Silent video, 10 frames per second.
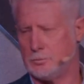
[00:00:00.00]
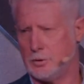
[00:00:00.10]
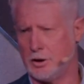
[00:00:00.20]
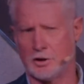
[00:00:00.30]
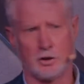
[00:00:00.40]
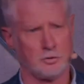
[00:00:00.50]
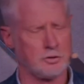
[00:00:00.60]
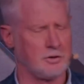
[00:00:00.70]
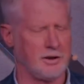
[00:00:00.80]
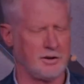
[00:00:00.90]
A
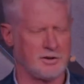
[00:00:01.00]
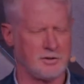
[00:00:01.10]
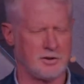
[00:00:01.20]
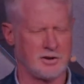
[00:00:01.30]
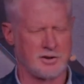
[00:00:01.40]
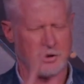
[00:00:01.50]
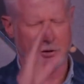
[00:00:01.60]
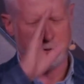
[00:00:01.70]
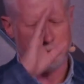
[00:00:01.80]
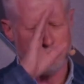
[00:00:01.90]
culture that is just
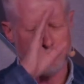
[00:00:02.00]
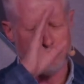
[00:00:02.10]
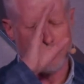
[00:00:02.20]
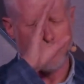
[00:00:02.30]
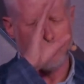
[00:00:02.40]
so all